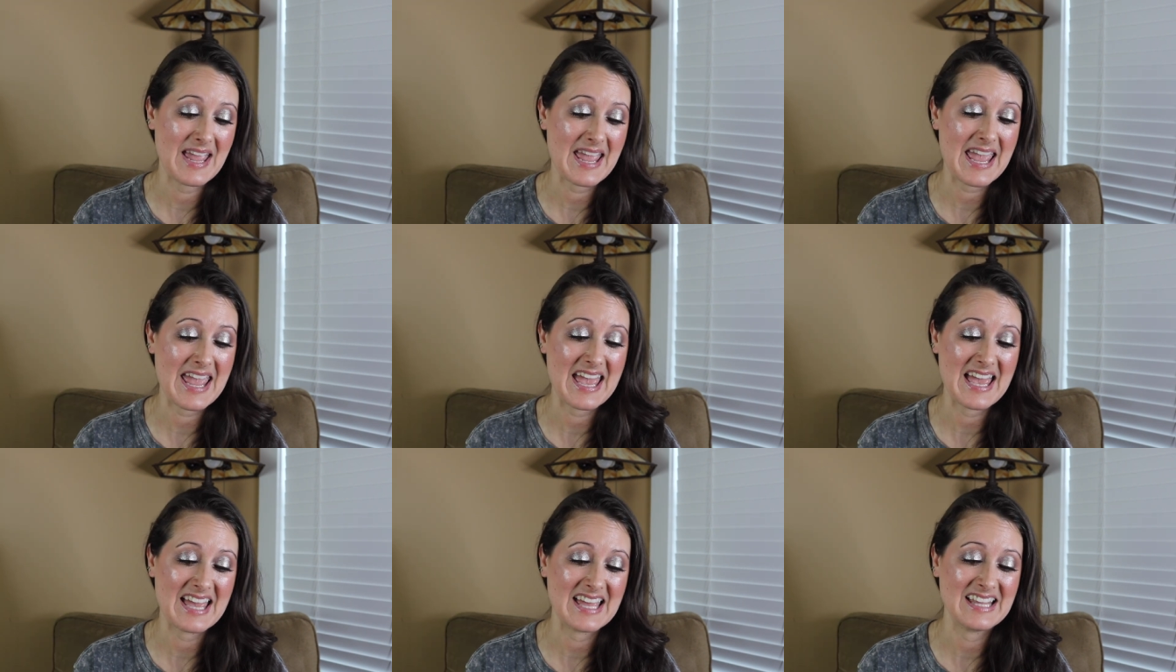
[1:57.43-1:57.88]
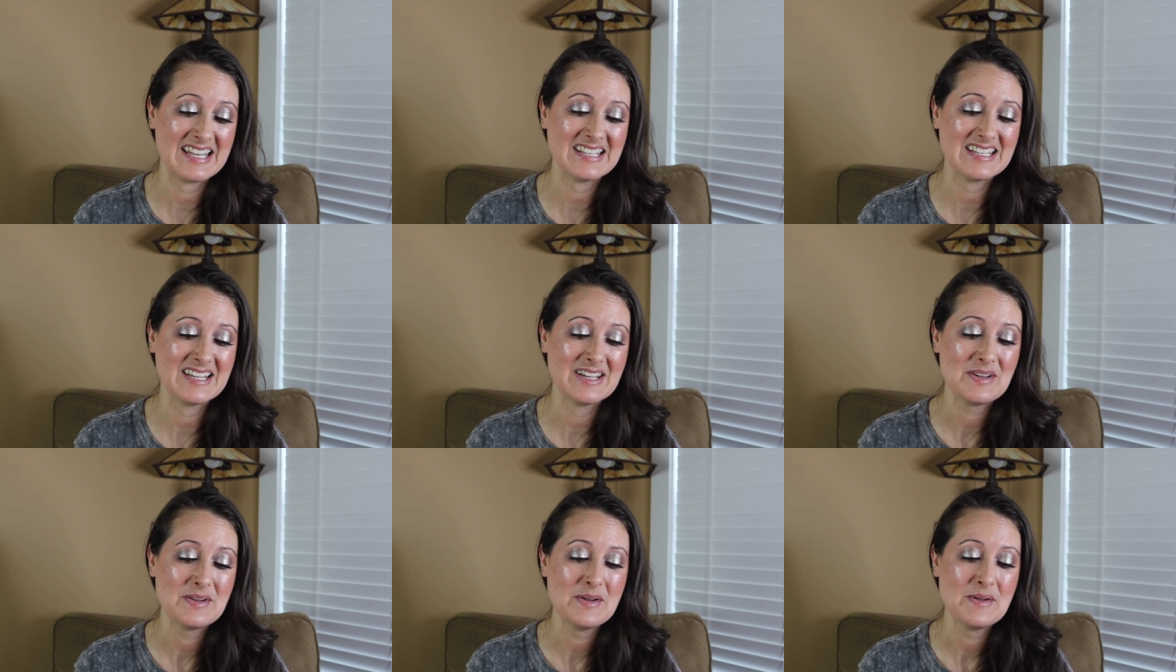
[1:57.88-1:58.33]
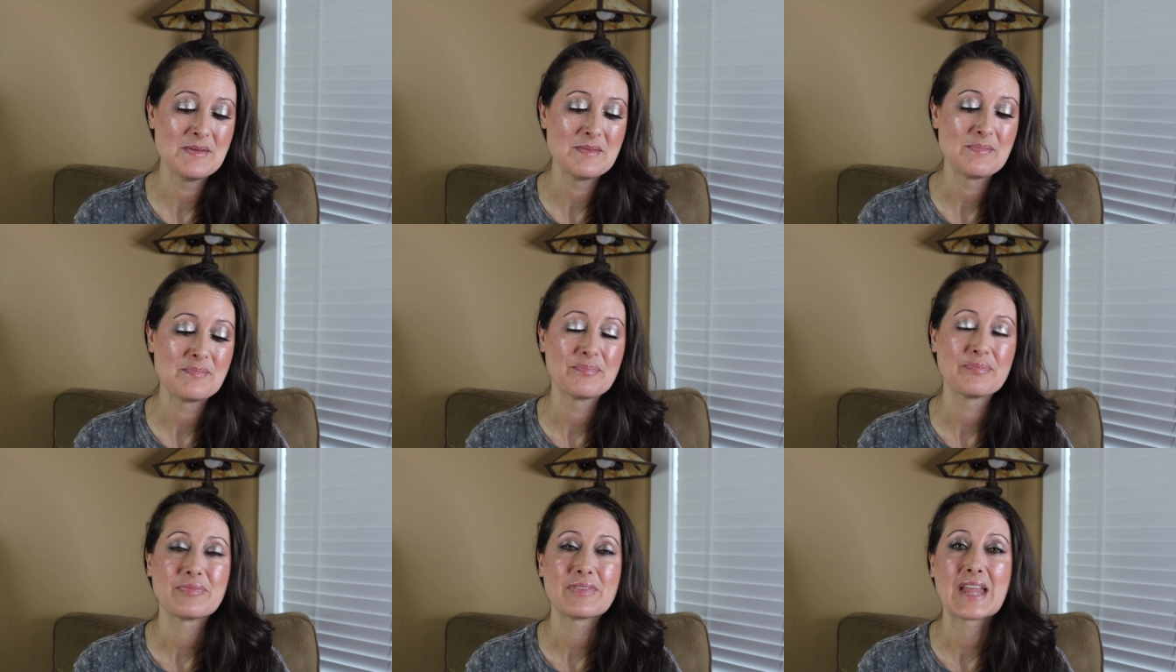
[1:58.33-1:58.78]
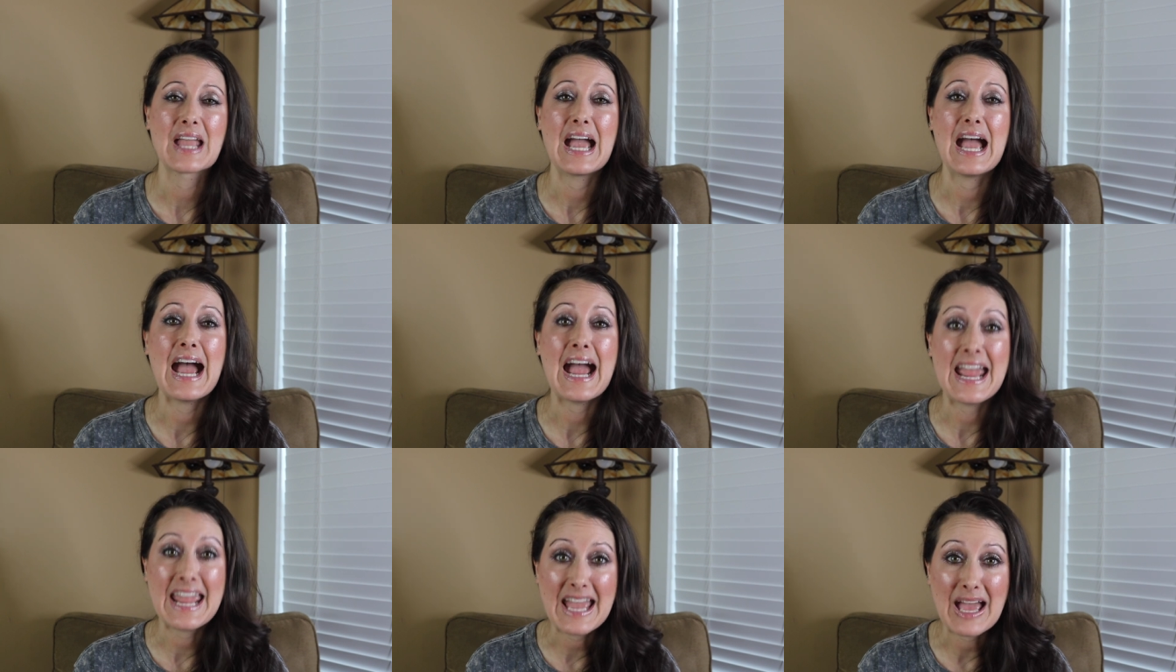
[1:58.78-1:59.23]
And
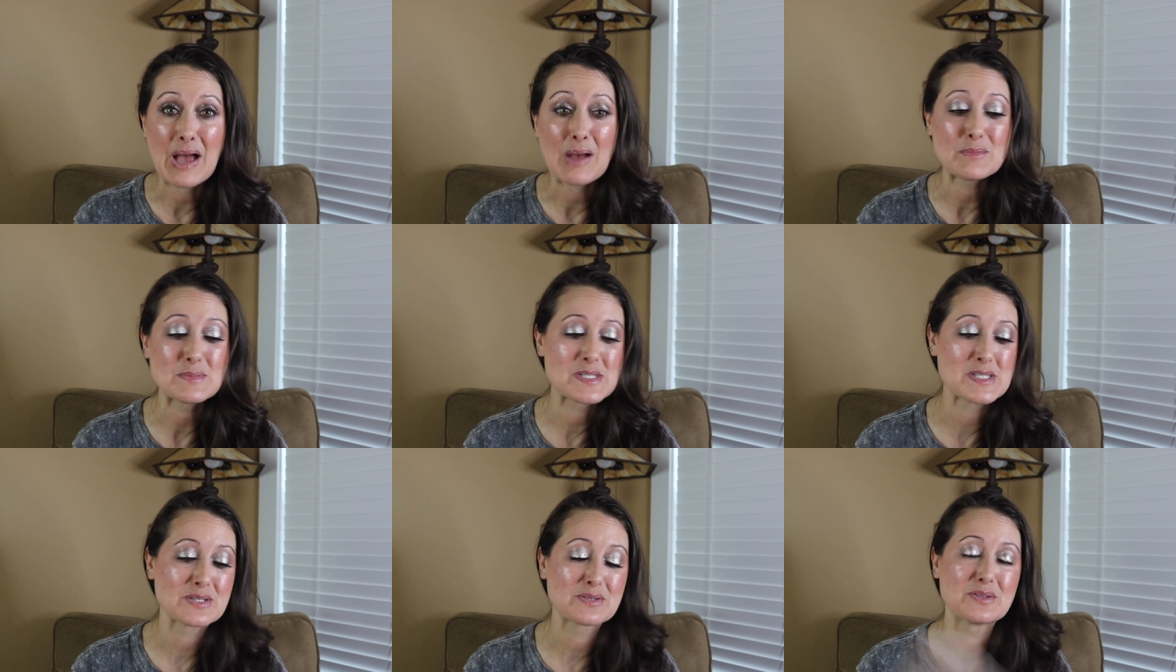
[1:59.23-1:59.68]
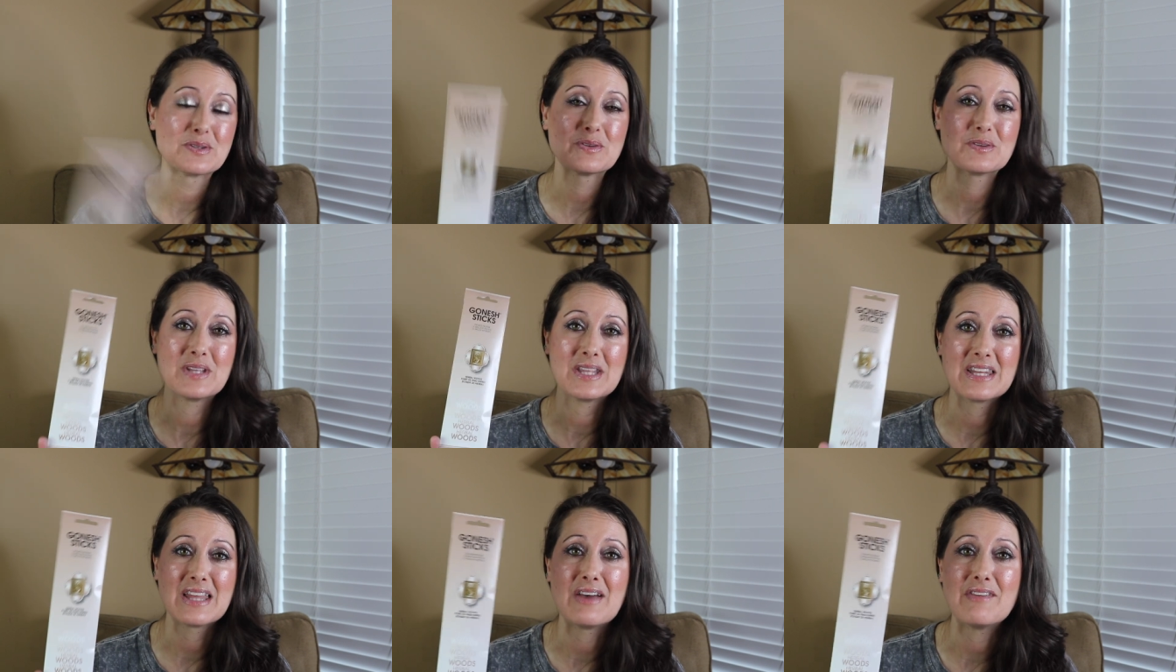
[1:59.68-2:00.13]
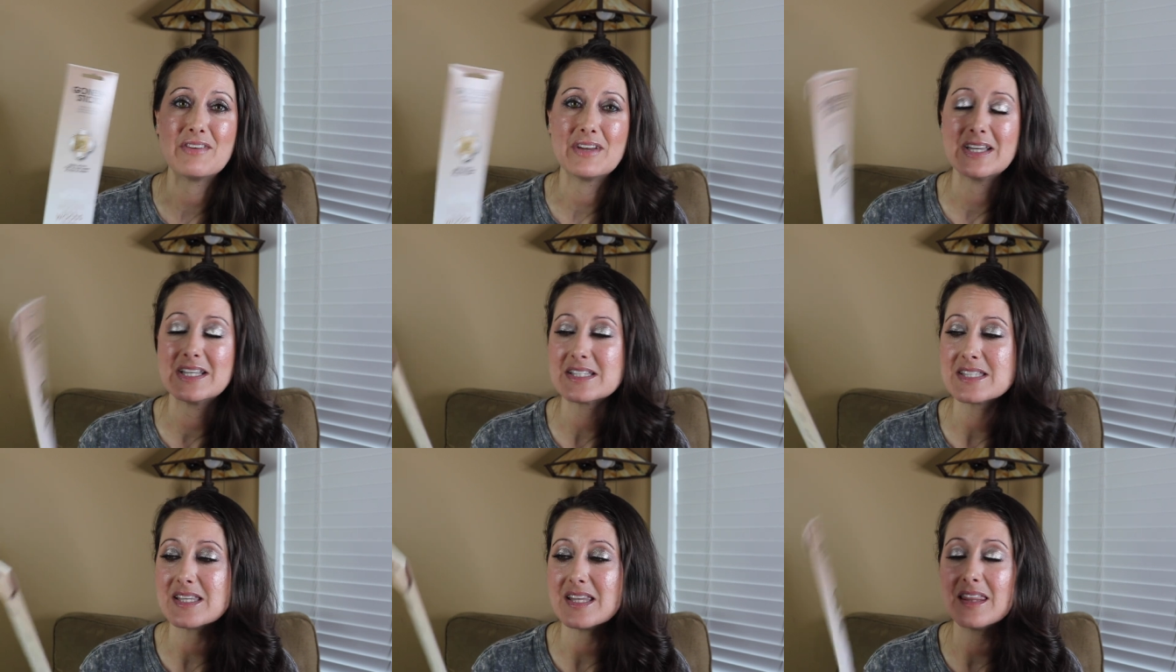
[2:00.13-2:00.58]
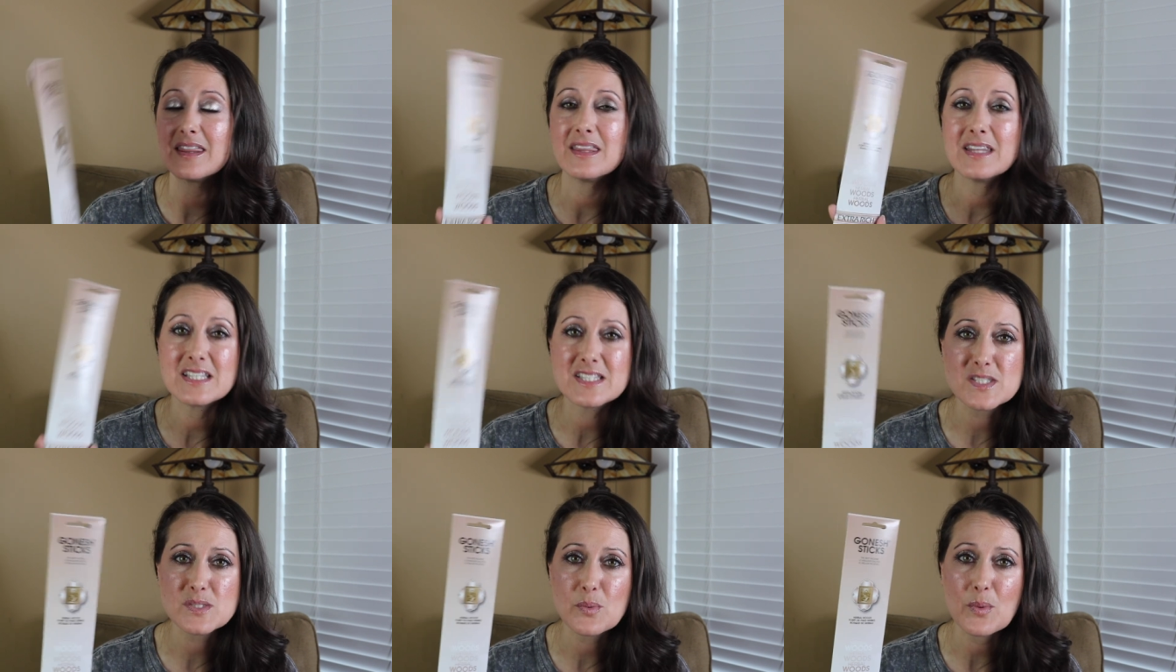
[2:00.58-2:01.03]
I absolutely love it.
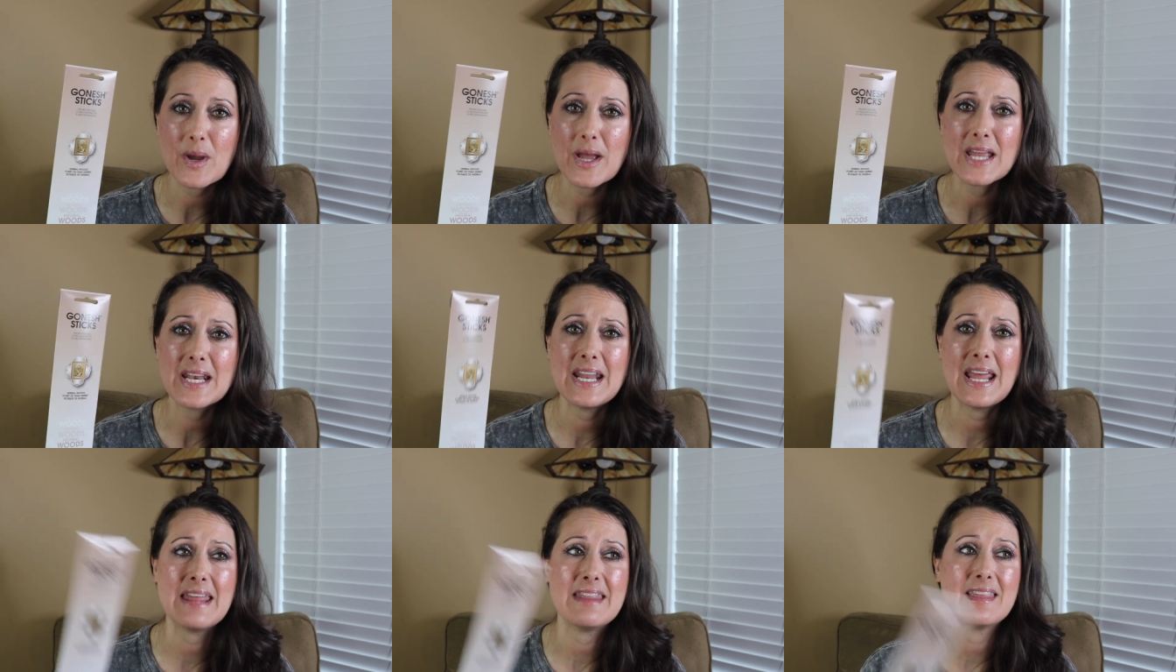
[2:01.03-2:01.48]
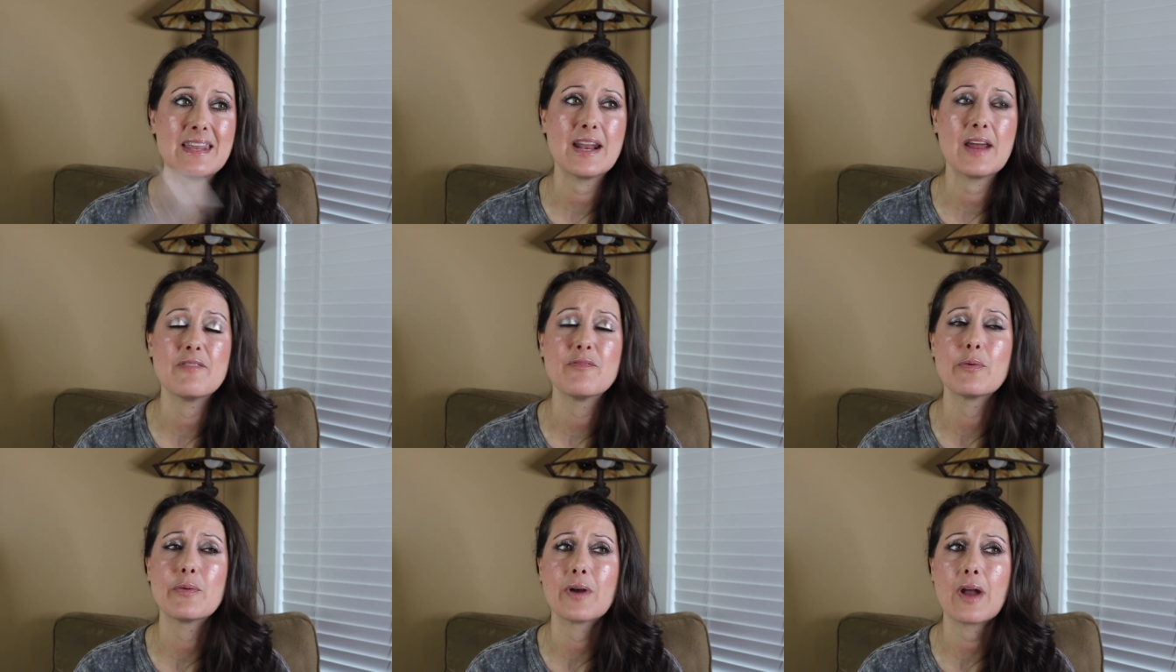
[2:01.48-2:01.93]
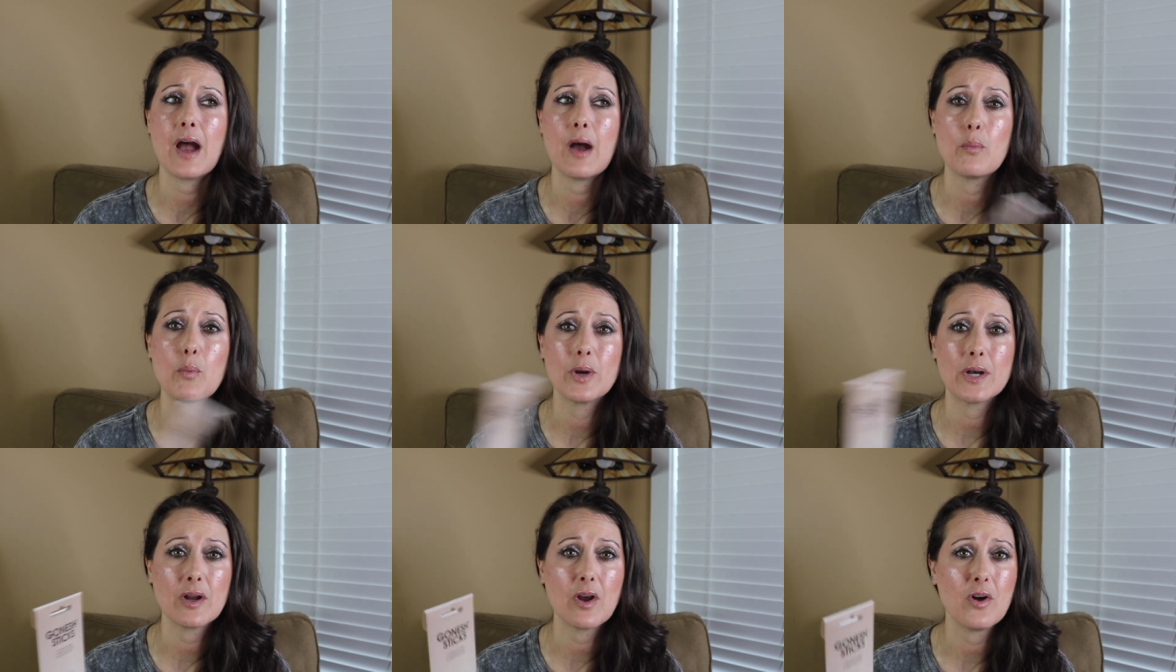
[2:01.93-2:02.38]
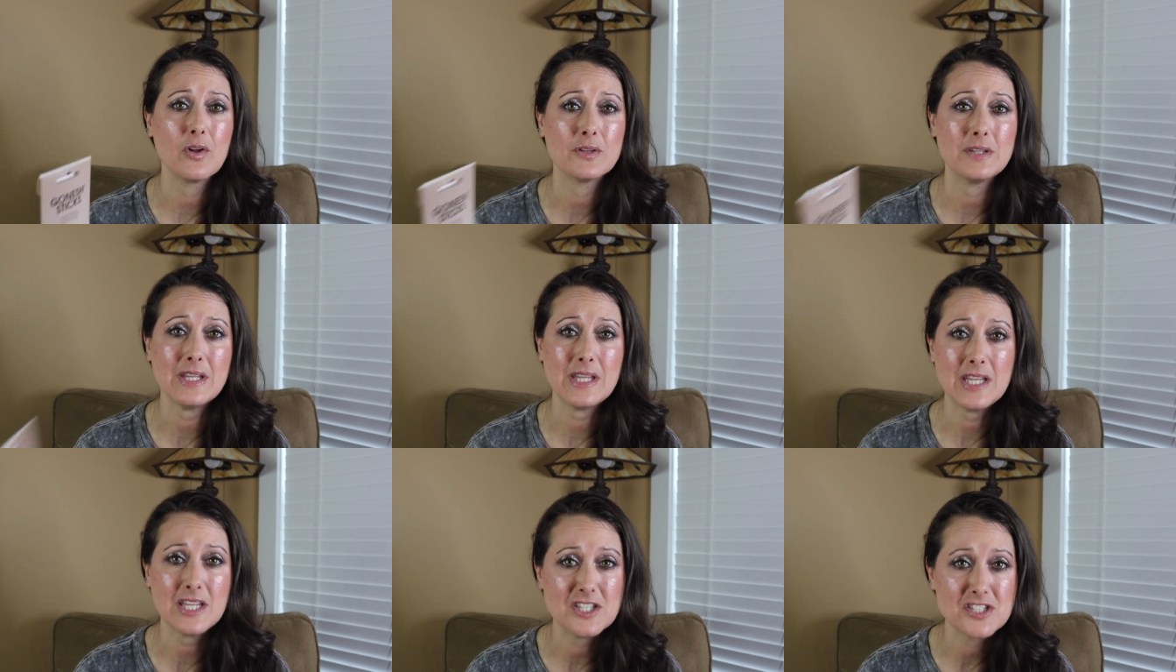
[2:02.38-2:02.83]
This one, and then I've got one
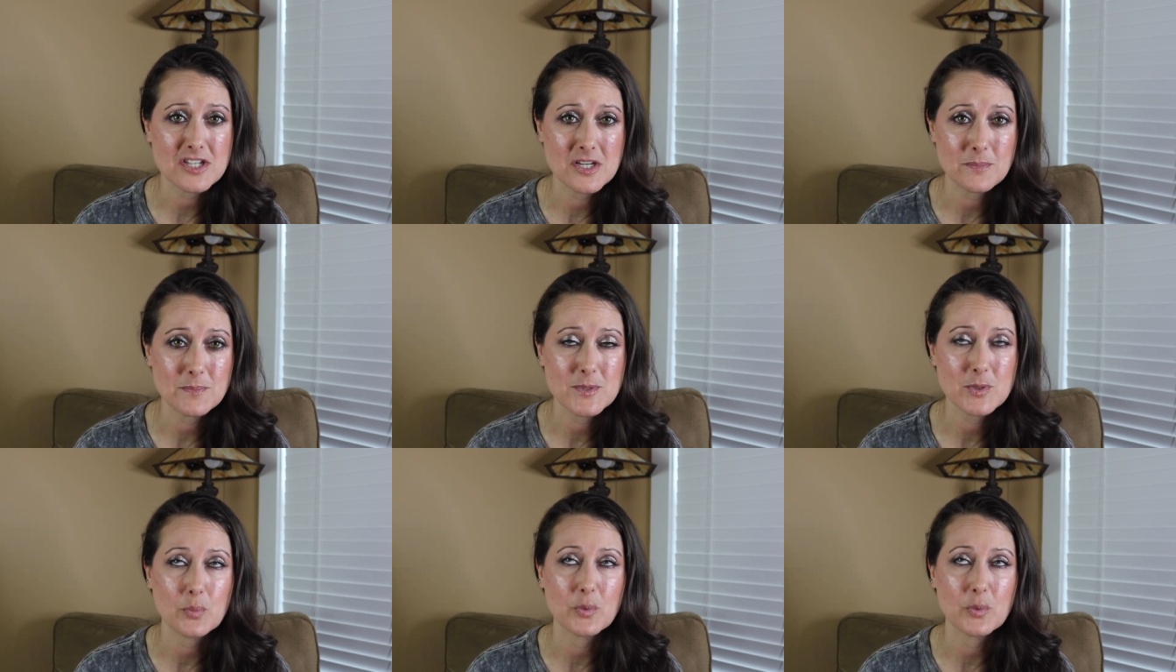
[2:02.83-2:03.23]
called Egypt,